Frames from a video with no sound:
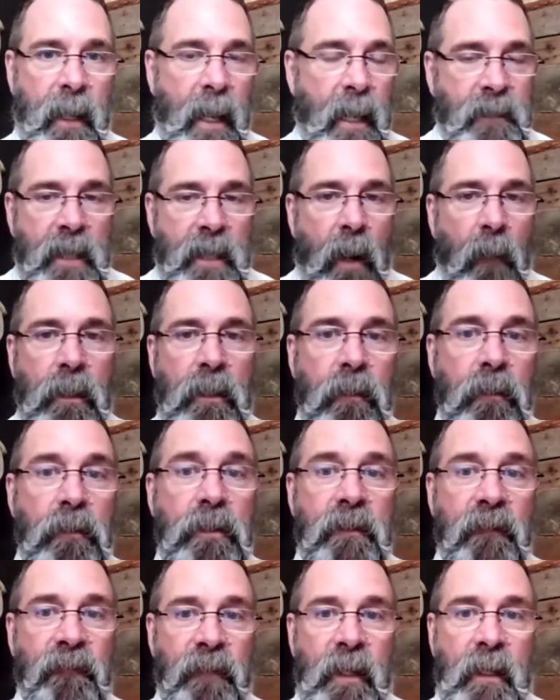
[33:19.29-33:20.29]
And that's how we
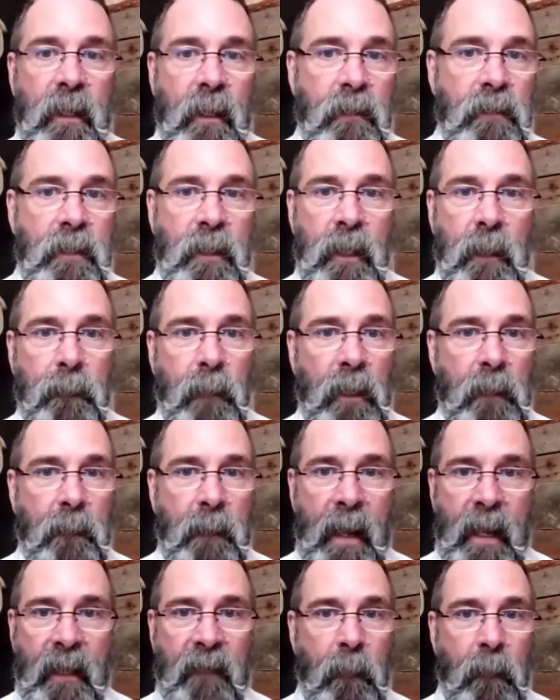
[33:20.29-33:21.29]
used to feed. I used to get up on the
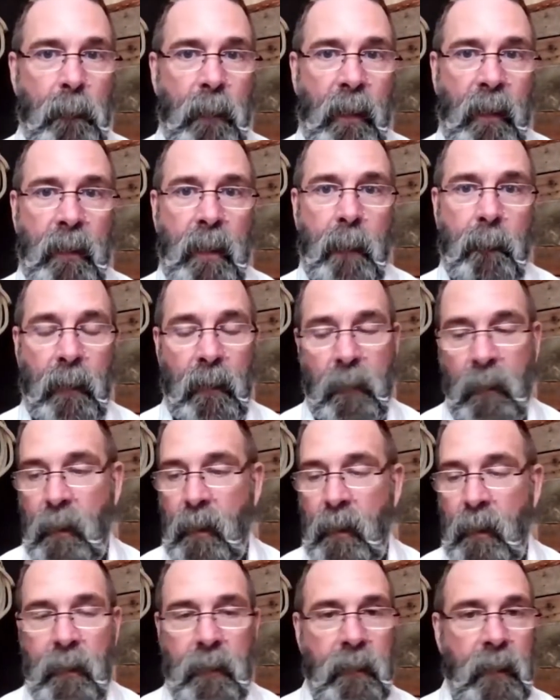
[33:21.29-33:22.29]
back of a pickup and
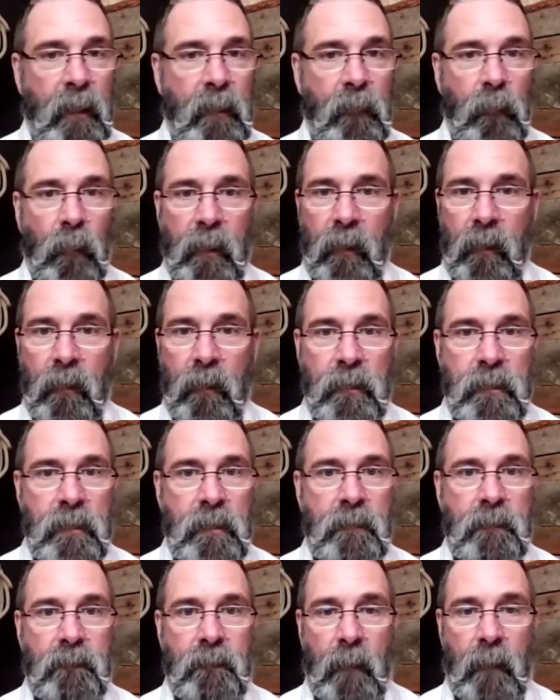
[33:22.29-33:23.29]
kick one of
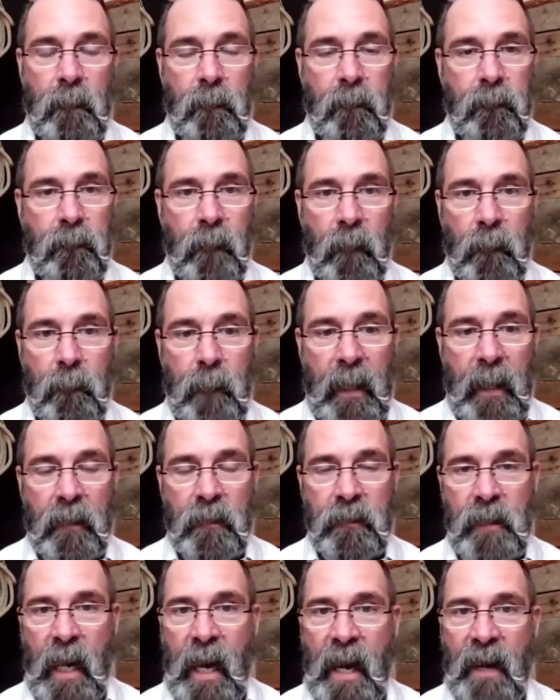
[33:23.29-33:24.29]
those uh,
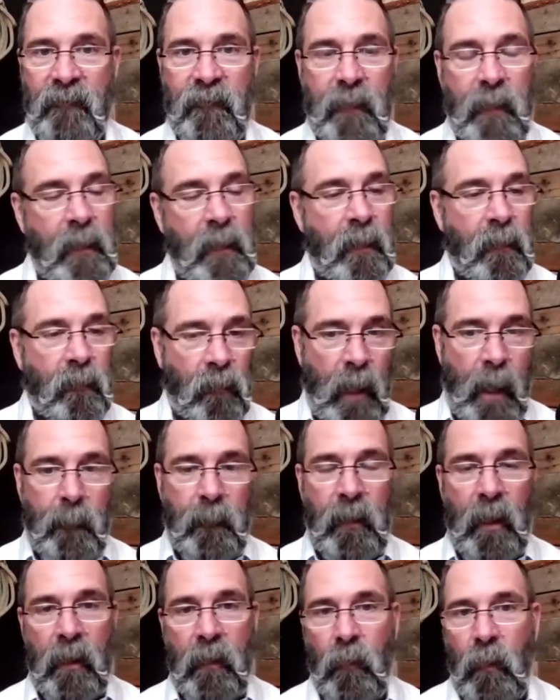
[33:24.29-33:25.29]
bales off,
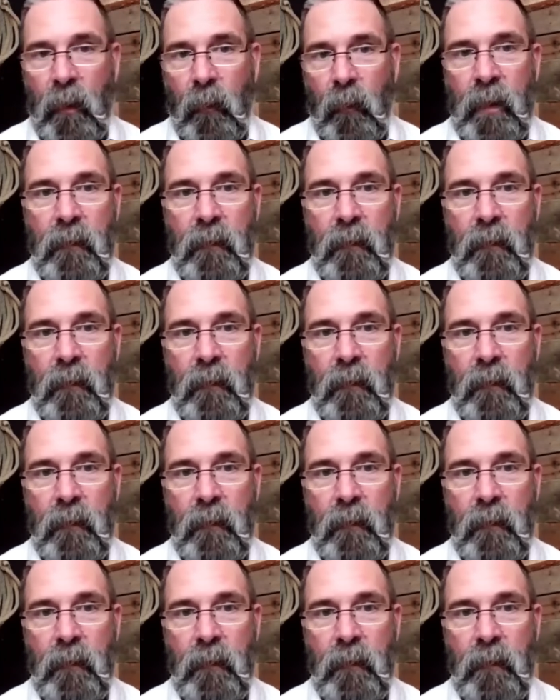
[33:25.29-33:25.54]
grab another one.